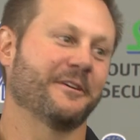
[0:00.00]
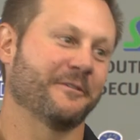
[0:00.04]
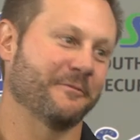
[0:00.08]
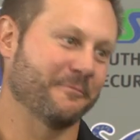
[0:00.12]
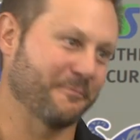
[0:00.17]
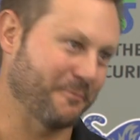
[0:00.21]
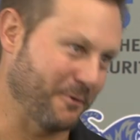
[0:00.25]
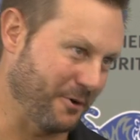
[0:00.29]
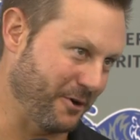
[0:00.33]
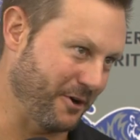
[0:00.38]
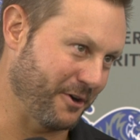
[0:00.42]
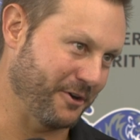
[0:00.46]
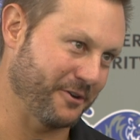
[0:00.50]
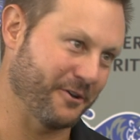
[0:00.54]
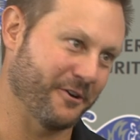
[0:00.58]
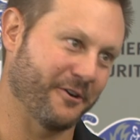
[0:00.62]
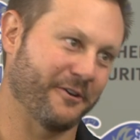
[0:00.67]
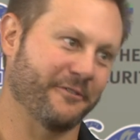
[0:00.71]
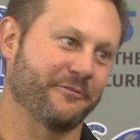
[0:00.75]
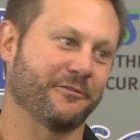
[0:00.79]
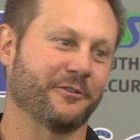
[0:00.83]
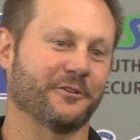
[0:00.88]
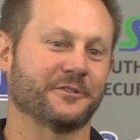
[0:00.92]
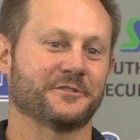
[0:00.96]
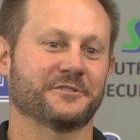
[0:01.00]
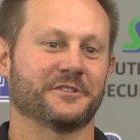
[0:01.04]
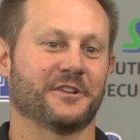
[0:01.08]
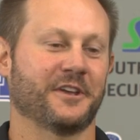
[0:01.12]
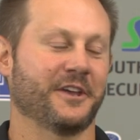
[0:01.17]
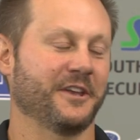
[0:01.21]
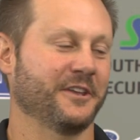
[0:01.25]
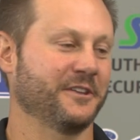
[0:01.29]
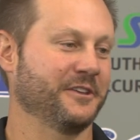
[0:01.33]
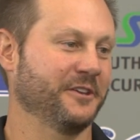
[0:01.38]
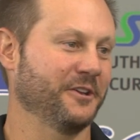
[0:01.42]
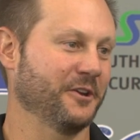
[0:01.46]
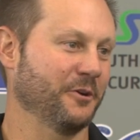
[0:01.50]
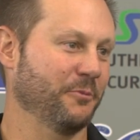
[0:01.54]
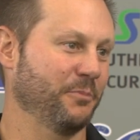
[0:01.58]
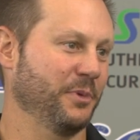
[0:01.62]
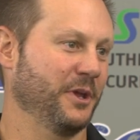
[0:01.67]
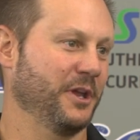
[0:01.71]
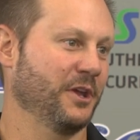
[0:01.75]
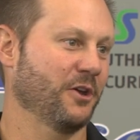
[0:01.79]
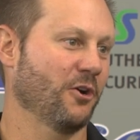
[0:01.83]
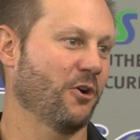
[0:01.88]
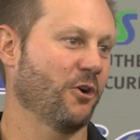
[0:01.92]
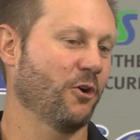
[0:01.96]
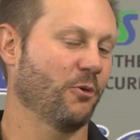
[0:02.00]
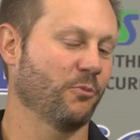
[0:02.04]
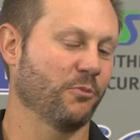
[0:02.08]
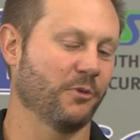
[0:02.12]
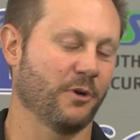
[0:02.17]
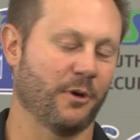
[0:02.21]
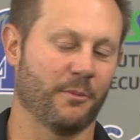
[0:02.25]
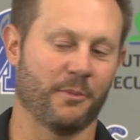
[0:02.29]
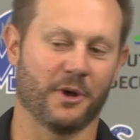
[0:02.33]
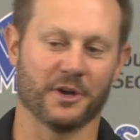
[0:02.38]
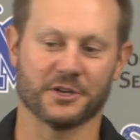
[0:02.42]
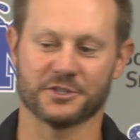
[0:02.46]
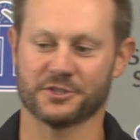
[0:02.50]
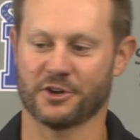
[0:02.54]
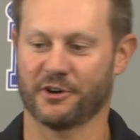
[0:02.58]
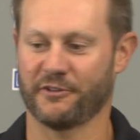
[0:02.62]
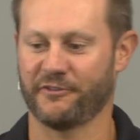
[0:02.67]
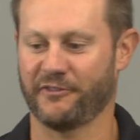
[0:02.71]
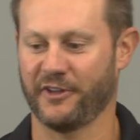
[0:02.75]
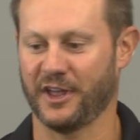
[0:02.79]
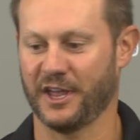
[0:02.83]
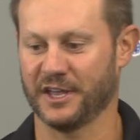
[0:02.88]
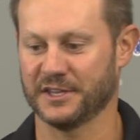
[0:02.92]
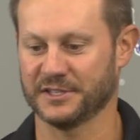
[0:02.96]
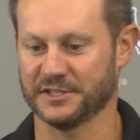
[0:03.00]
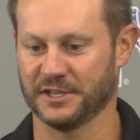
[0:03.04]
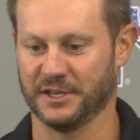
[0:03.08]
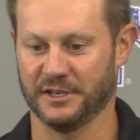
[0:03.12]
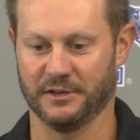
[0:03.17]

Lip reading: what our turf looks like, you know, being home amongst our fans.